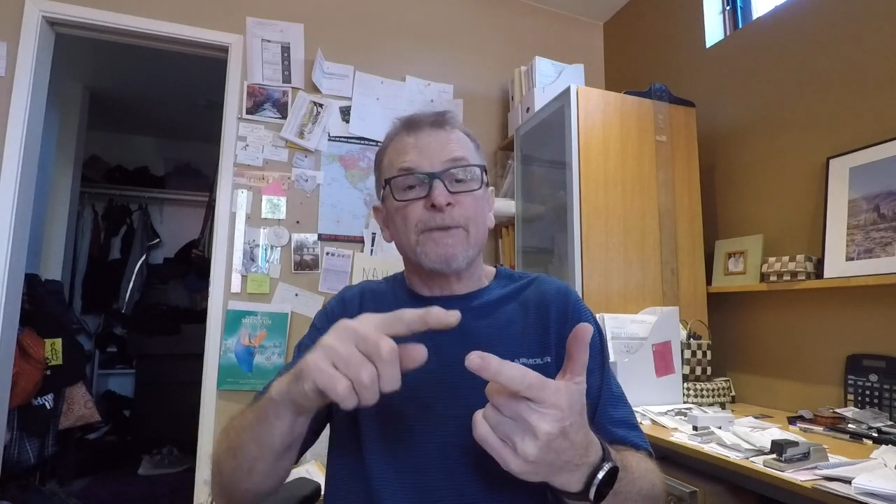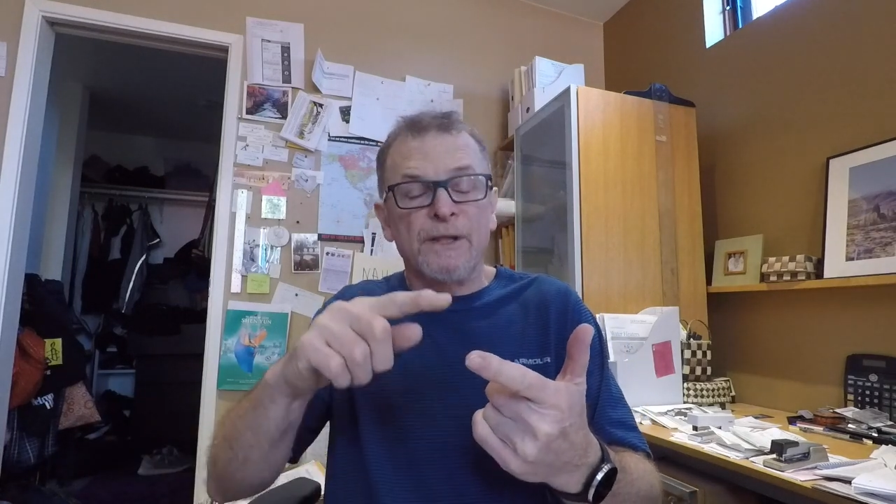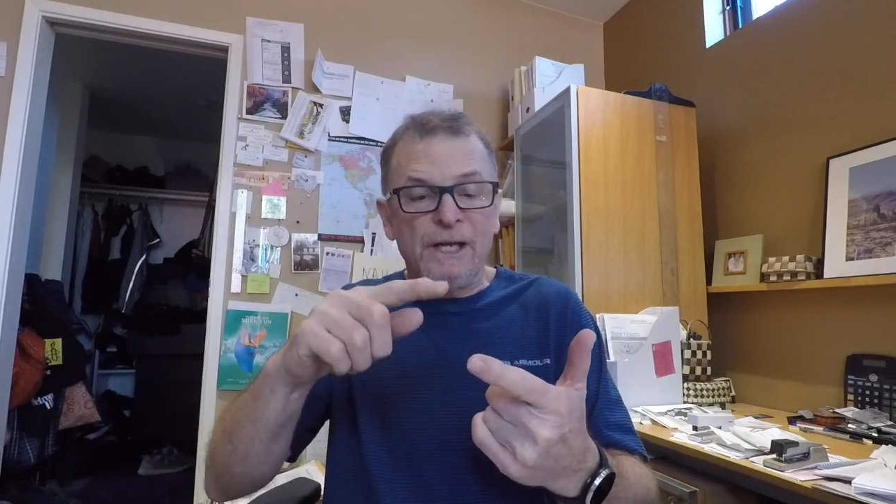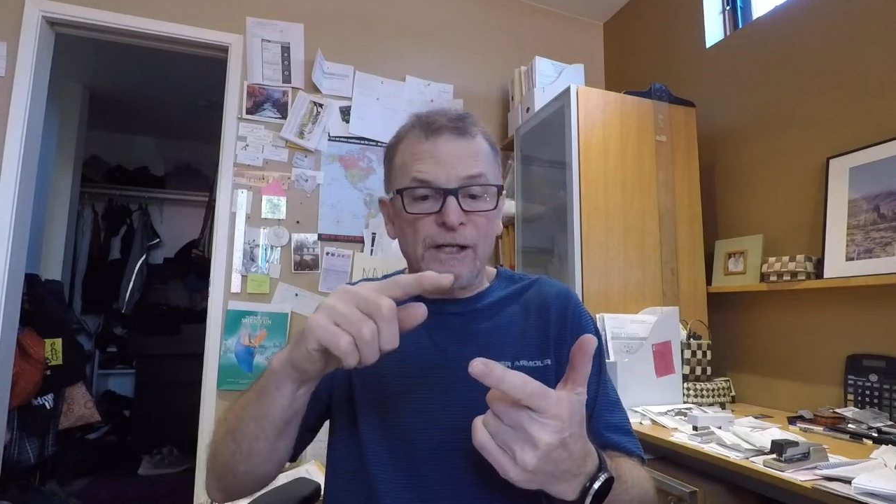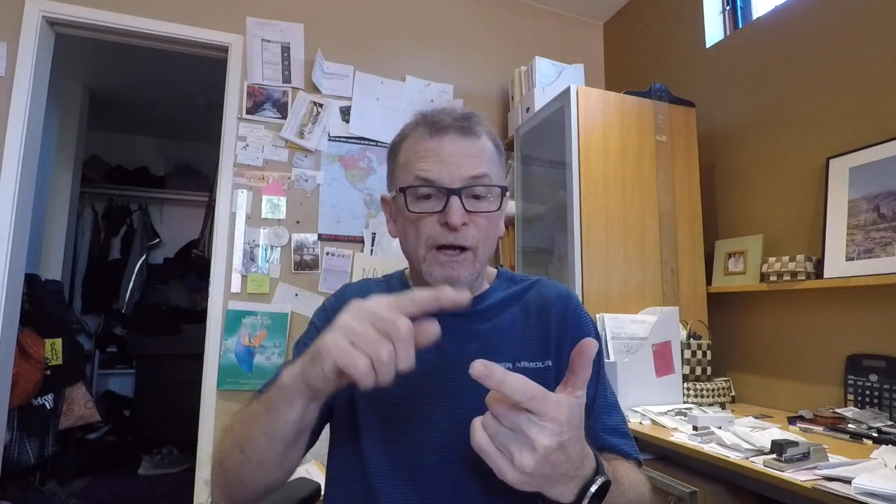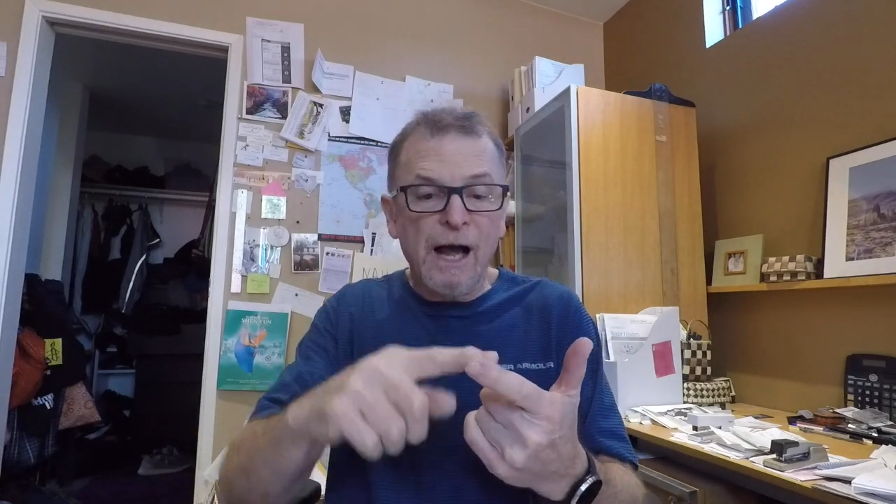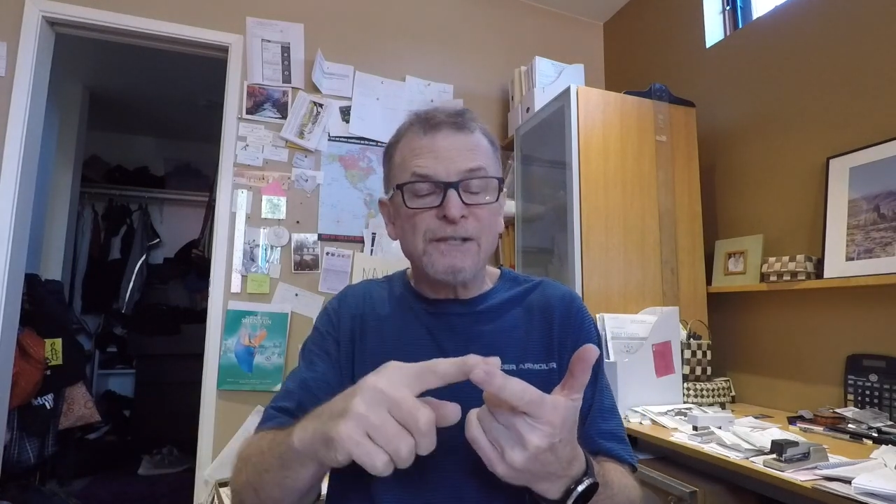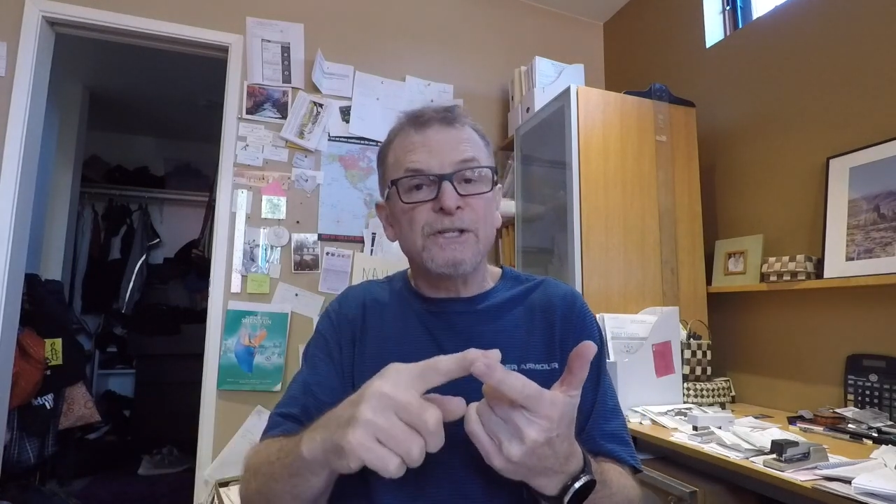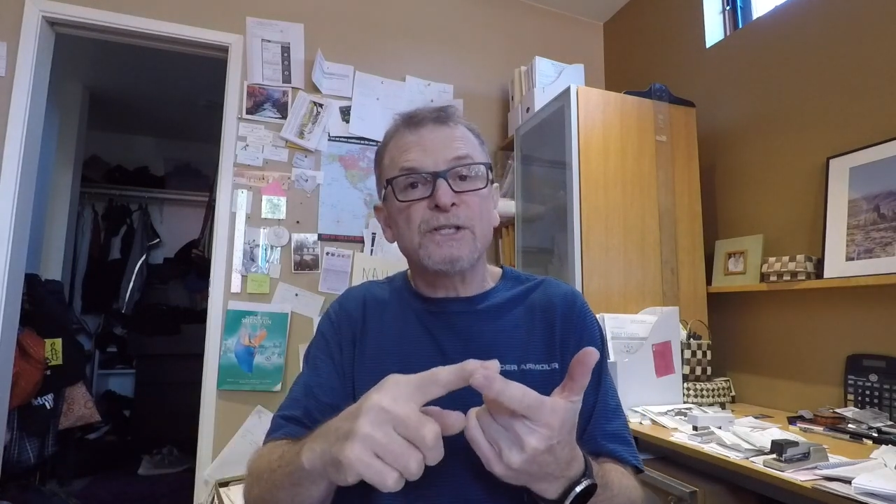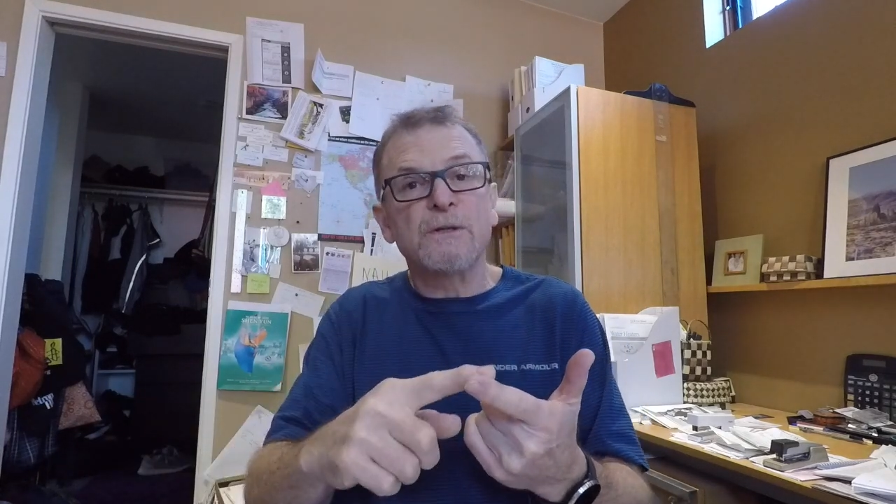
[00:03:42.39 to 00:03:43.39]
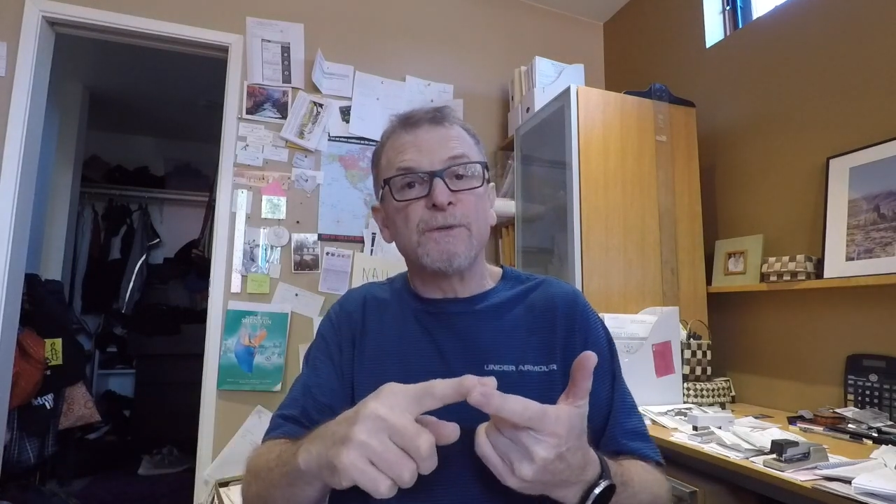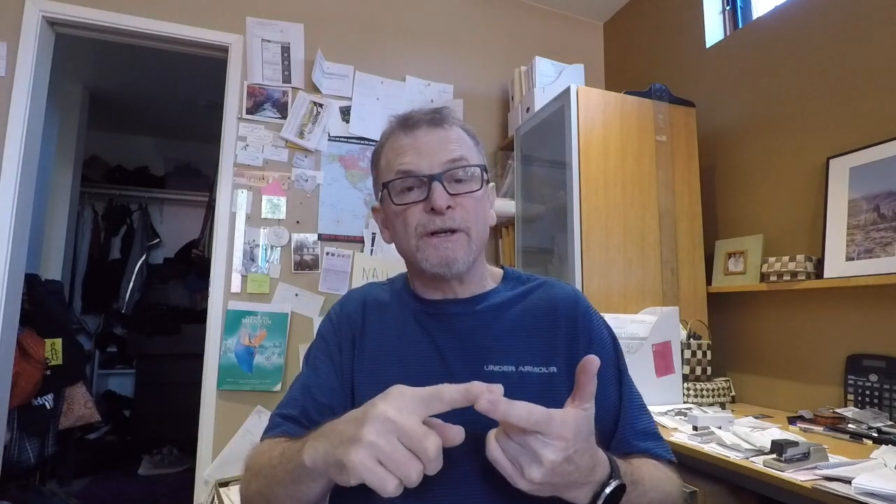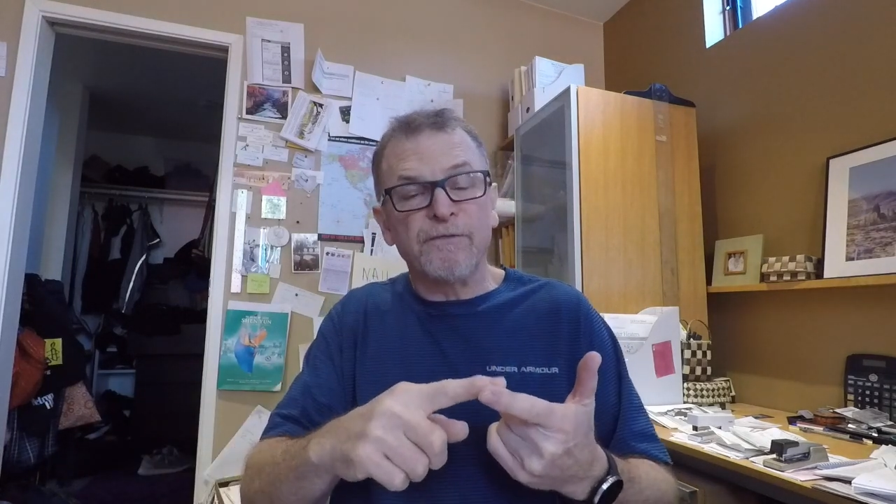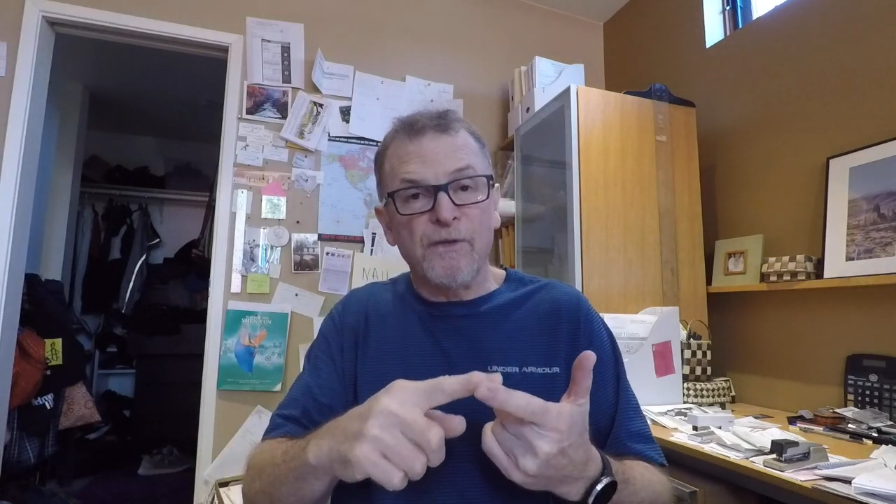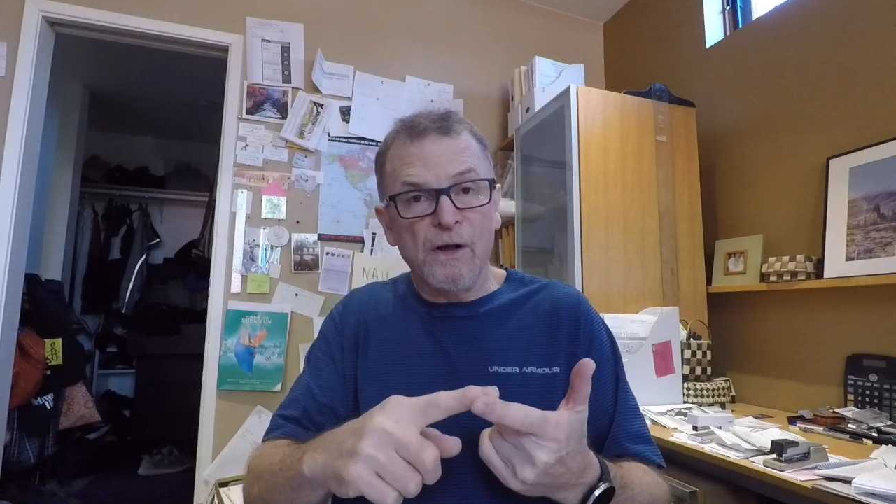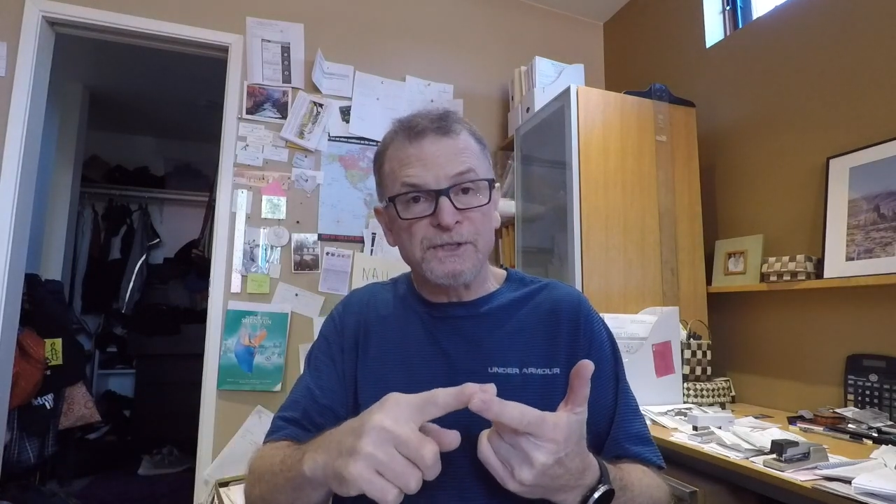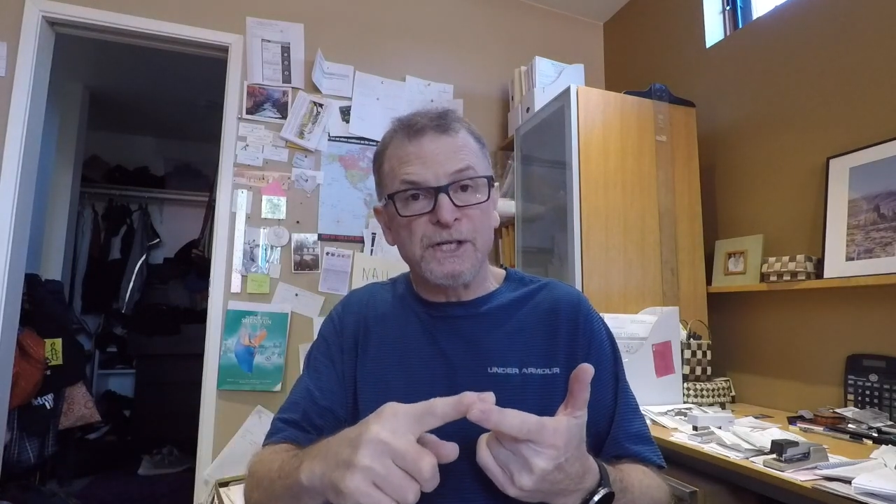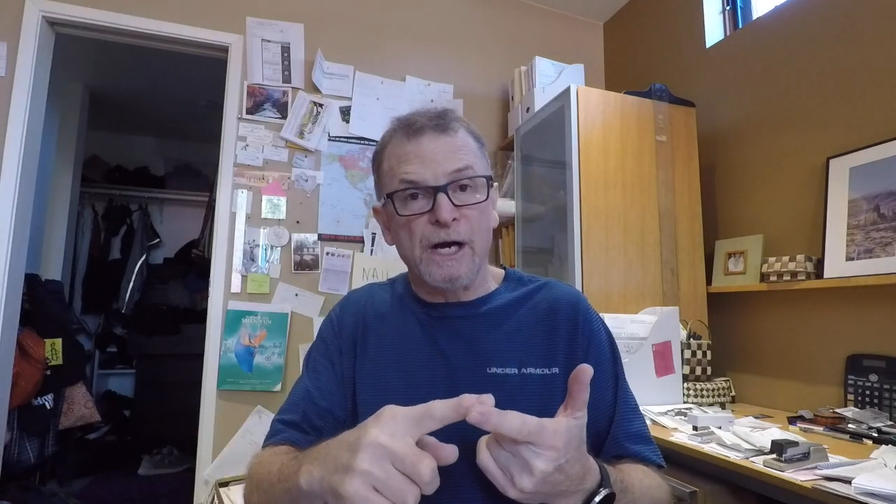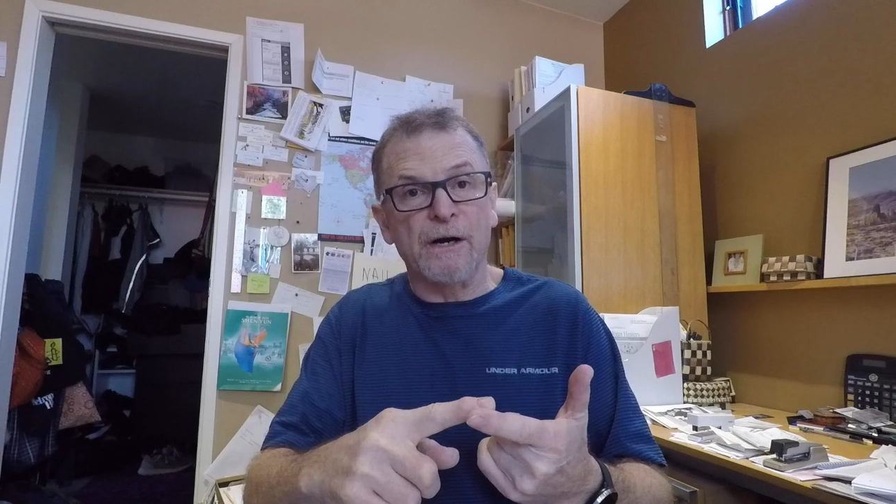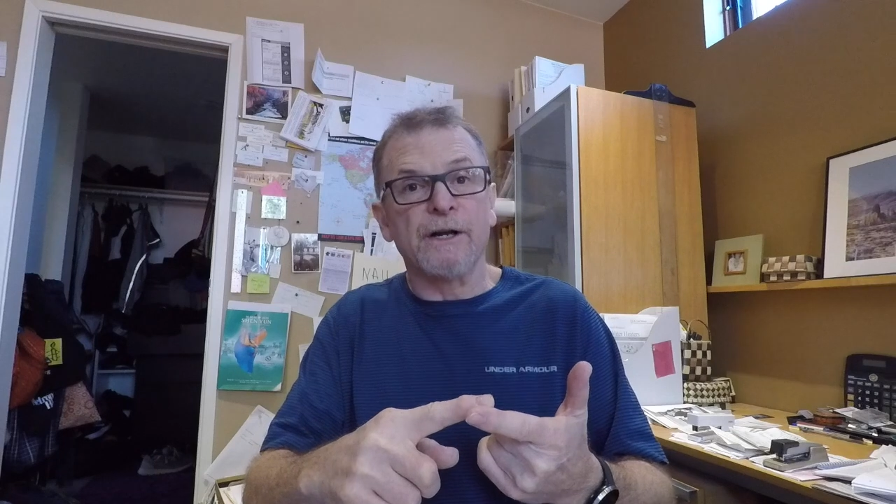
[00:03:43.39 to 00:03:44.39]
that cause this to be a false
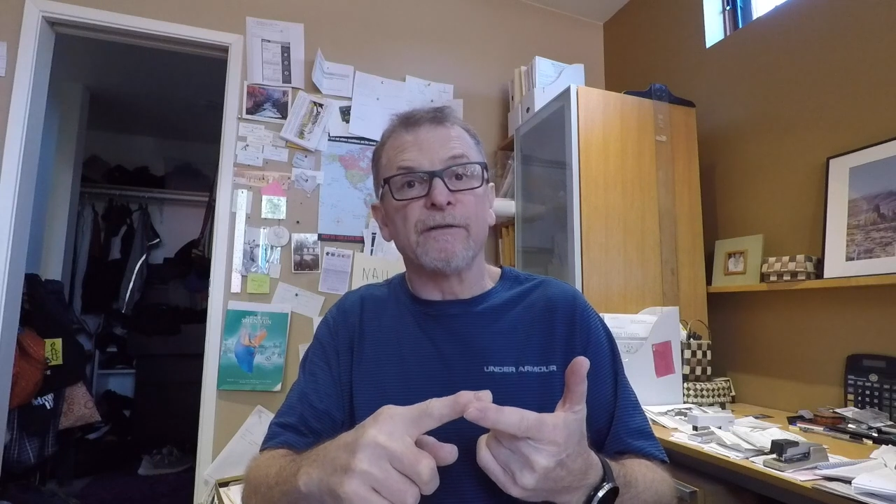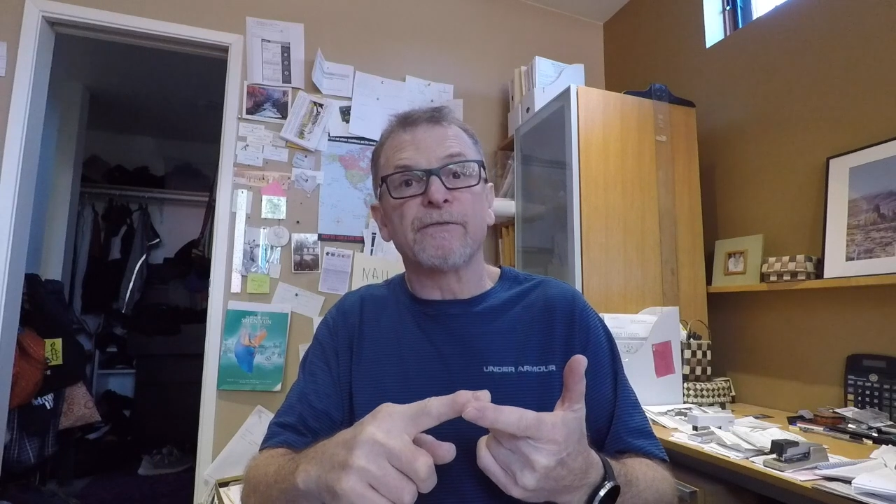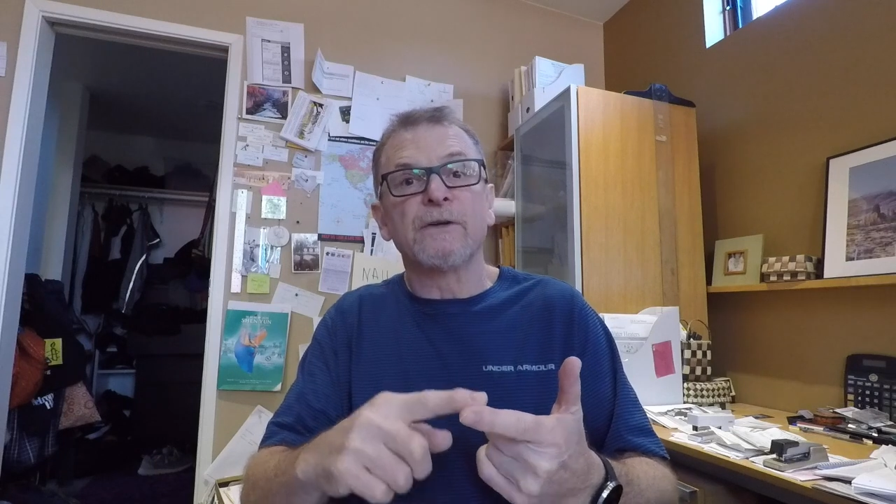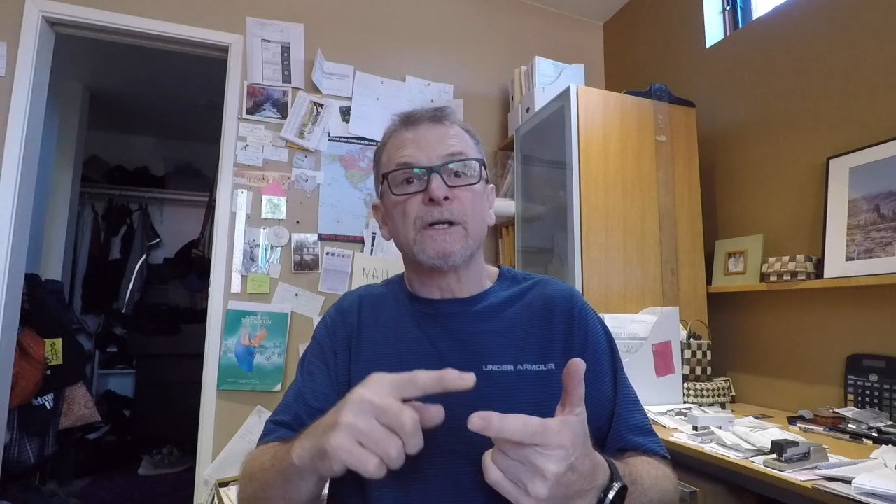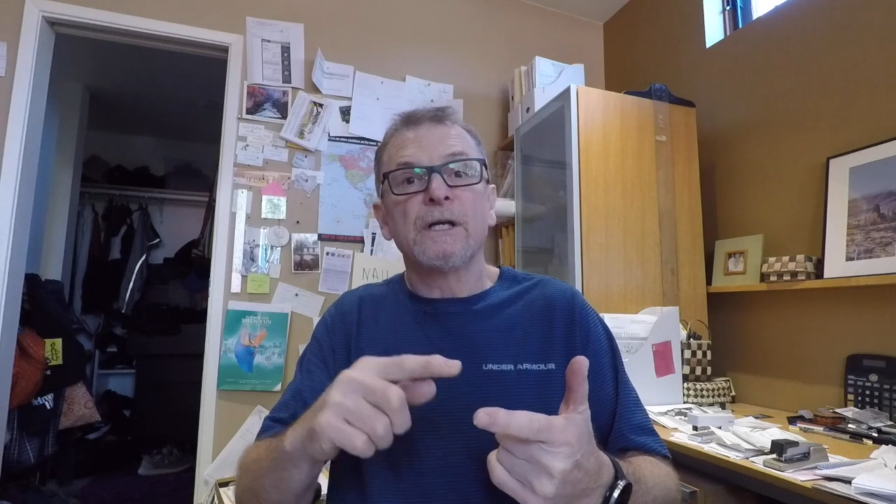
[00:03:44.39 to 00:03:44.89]
narrative